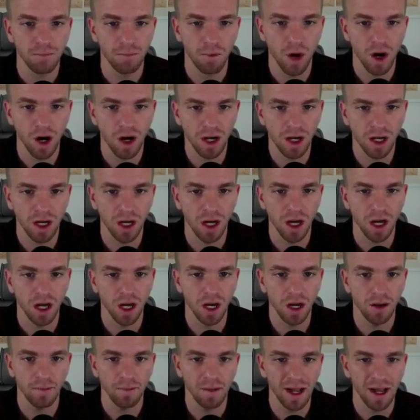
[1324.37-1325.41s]
Mark,
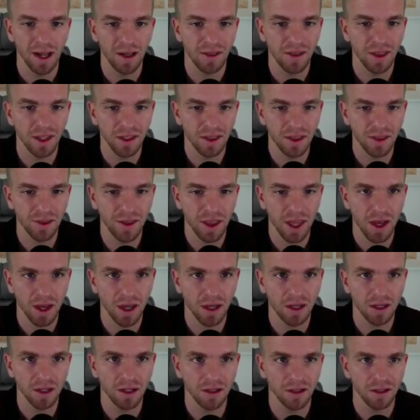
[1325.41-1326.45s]
I think
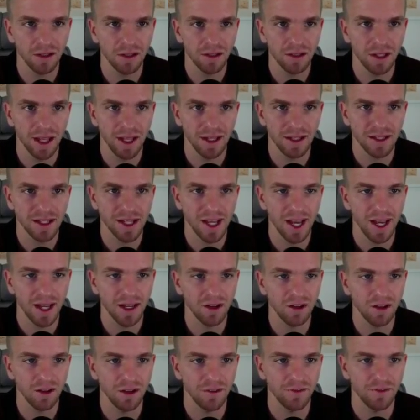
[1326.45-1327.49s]
that
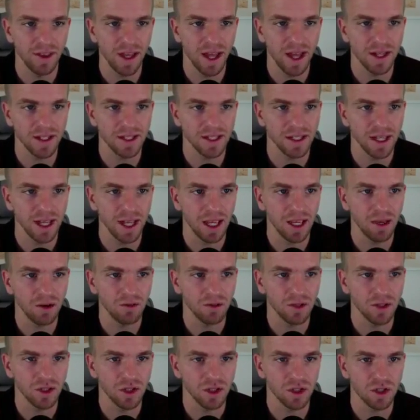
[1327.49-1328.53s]
title of that day
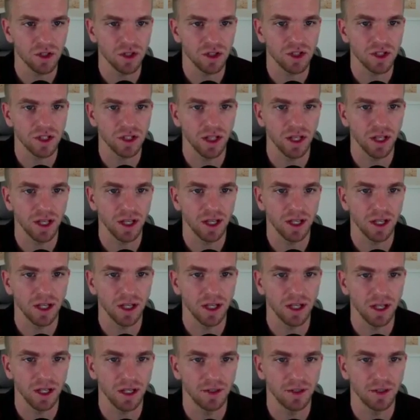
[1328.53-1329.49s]
was just like,